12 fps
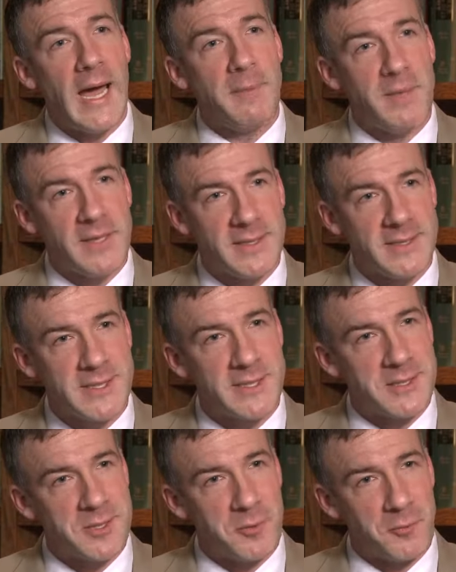And because it
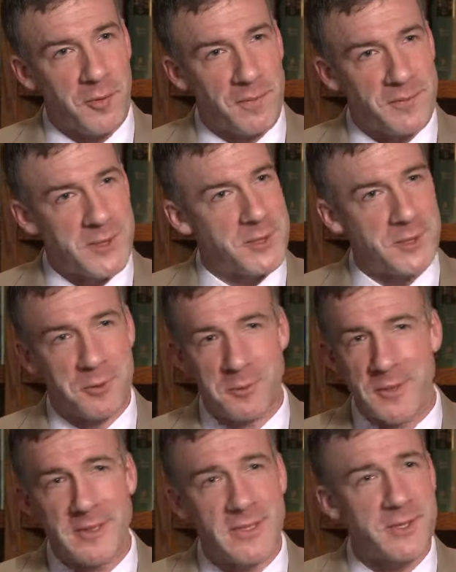doesn't rip tissue,
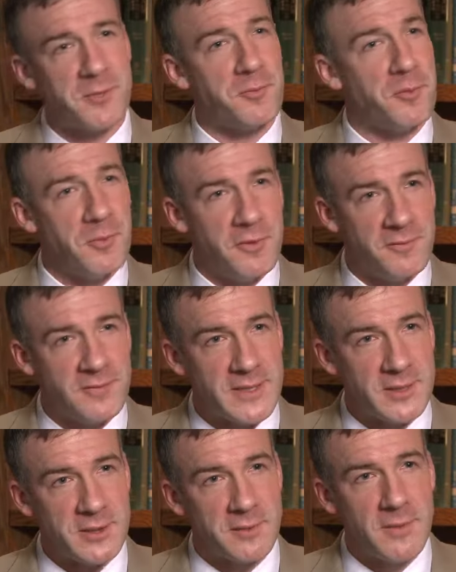it doesn't remove
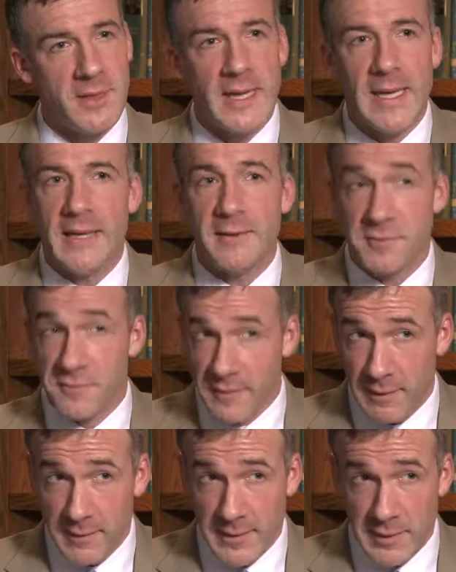tissue, there's
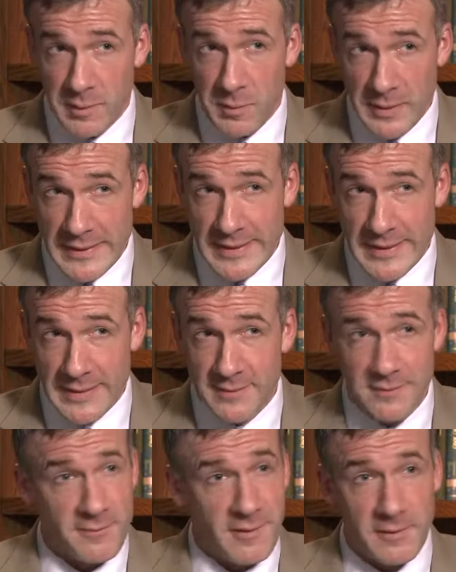very little bleeding,
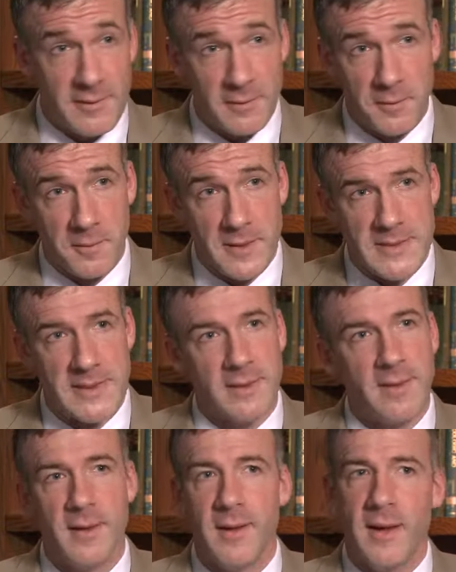very little
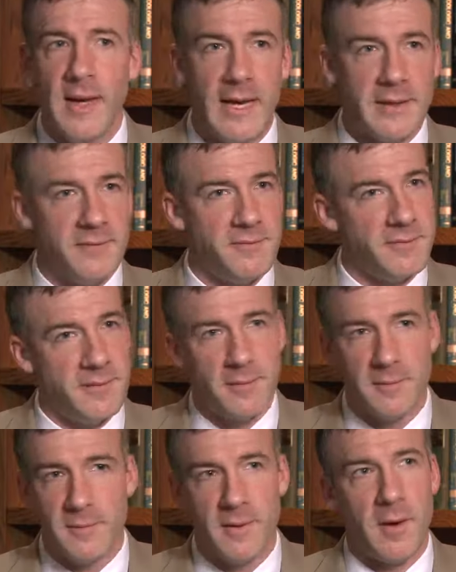crusting, and you
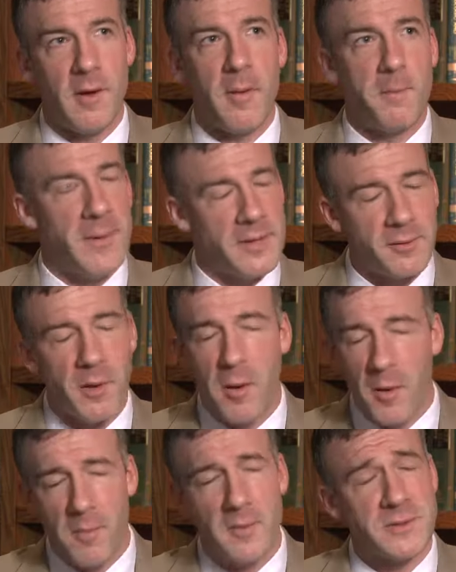feel better
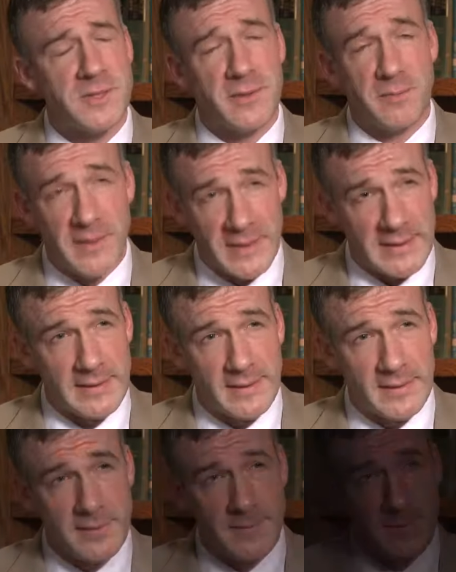almost immediately.